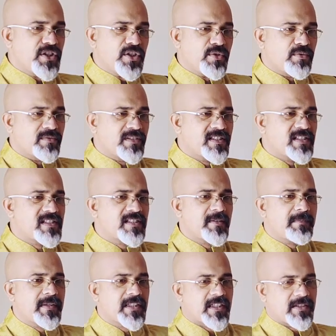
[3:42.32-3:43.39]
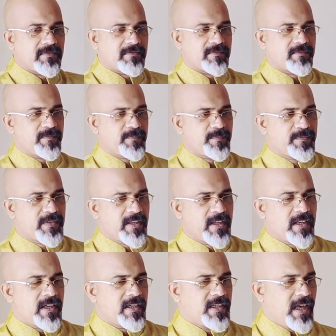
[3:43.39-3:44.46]
new, this is repetitive.
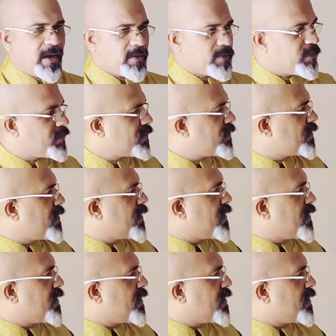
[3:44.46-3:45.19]
Now,